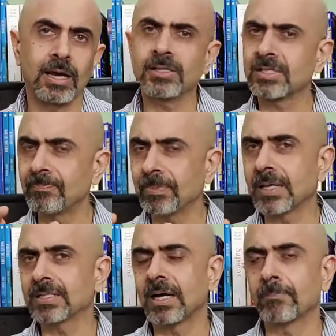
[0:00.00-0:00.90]
A simple
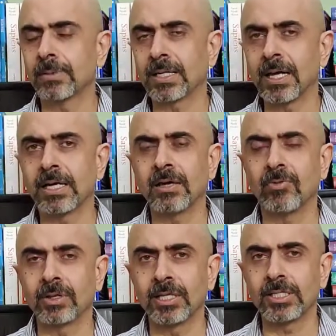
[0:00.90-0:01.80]
example that I
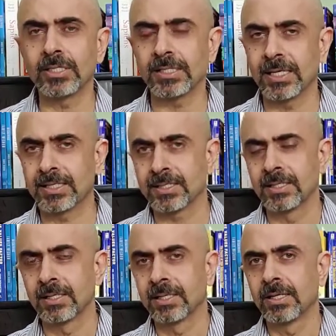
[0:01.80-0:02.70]
give on this is,
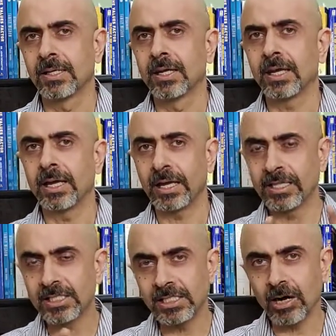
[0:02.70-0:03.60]

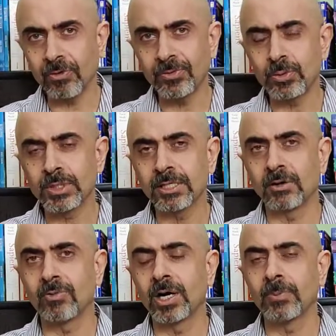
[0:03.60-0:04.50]
instead of using
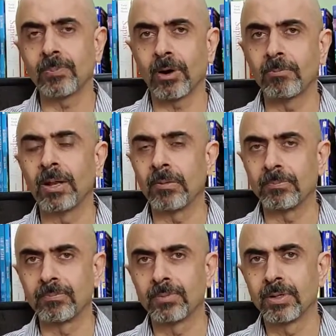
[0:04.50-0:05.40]
the word
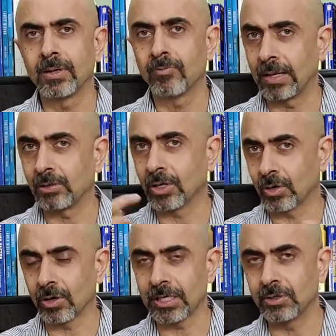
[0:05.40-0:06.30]
problem when you're
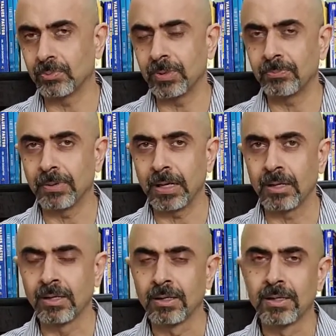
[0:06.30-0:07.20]
talking to people,
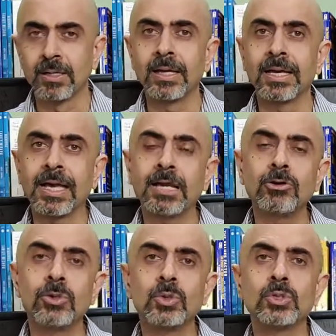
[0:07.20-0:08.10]
can
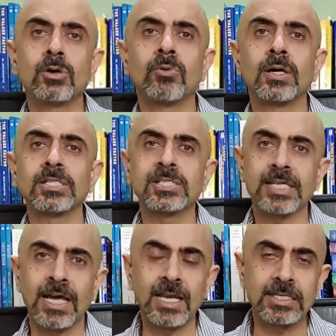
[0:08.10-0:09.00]
you use the word
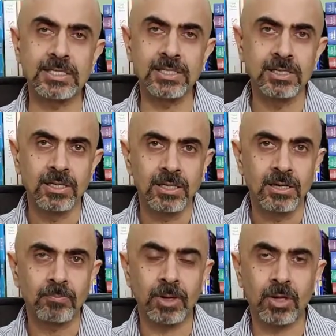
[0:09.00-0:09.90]
challenge?
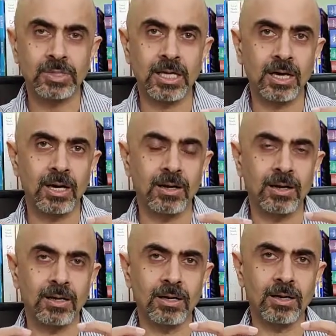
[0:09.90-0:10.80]
Because the
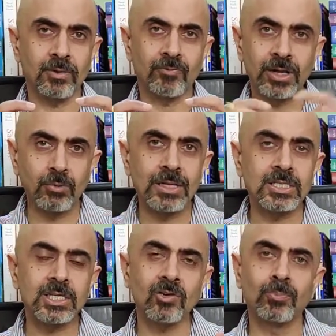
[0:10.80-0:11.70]

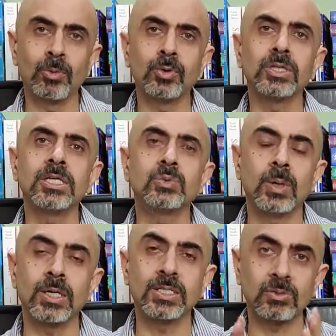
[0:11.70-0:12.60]
frequency of both these
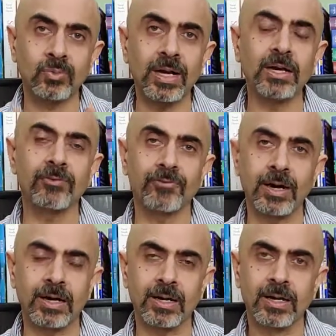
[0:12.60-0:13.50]
words is very
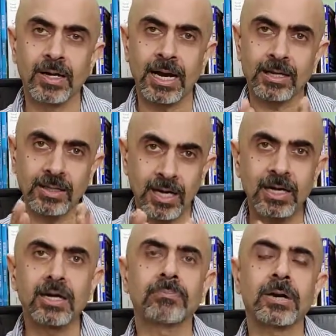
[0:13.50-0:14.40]
different and they are
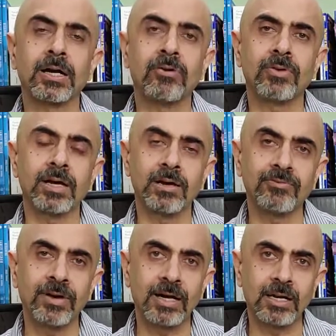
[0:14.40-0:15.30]
interpreted very
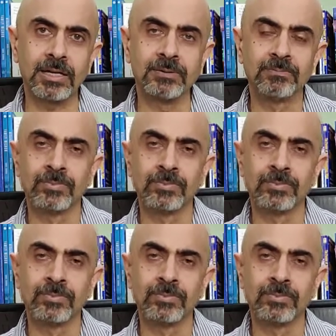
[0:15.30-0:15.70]
differently.